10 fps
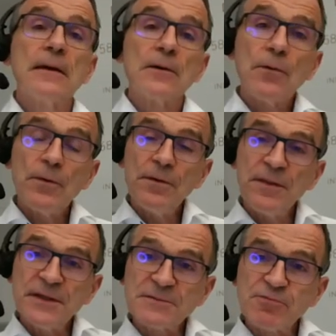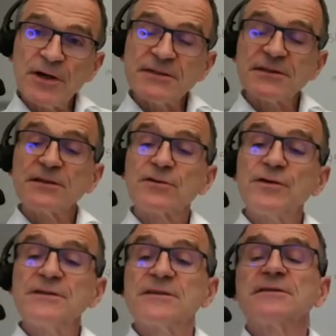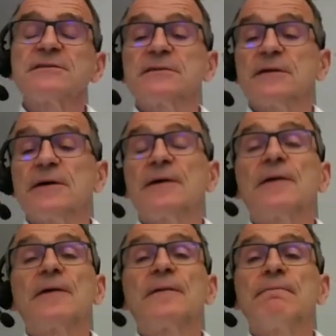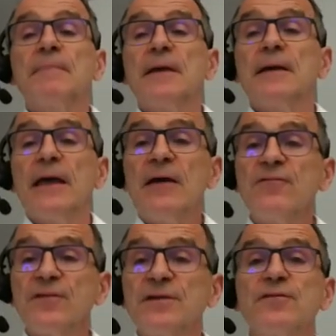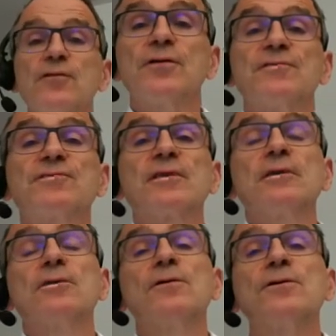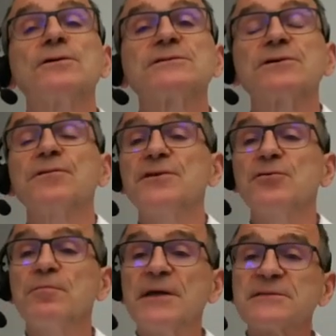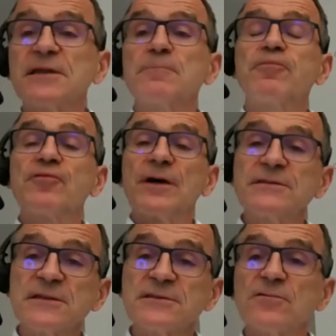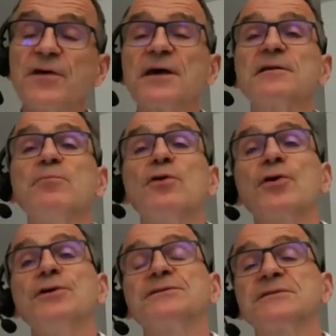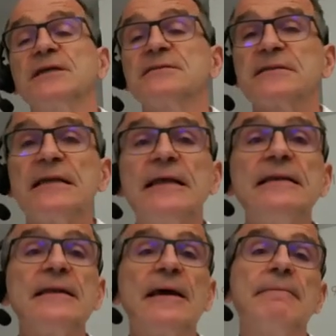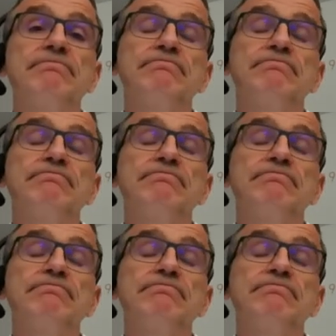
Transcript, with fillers: All these price increases are have influenced also the domestic prices of edible oil seeds in India.